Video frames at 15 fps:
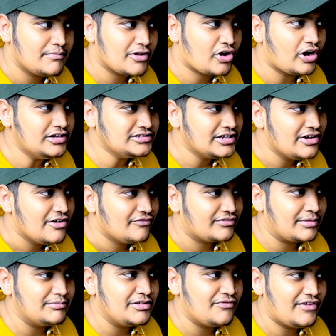because
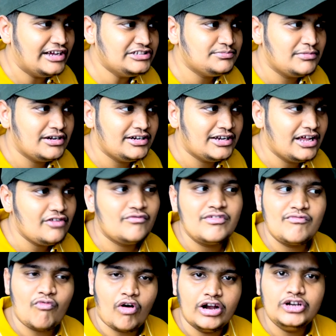from the veg builder
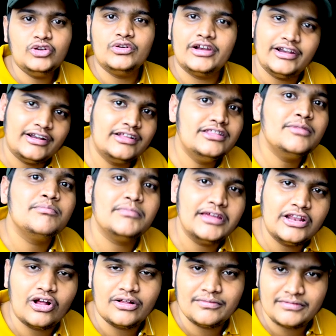we want to return the
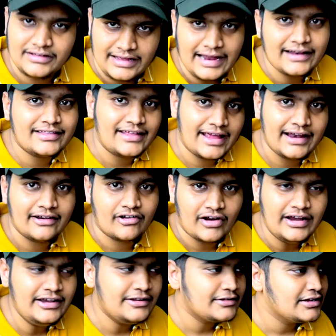meal at the end
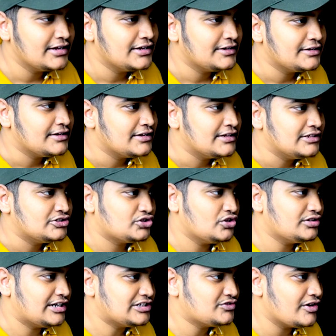right so
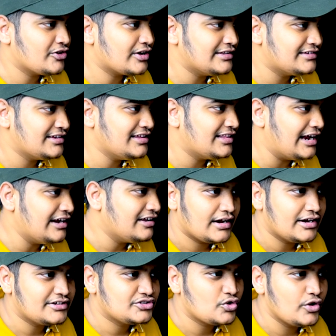that's why you can see that
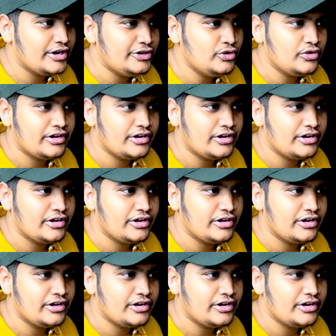it's going to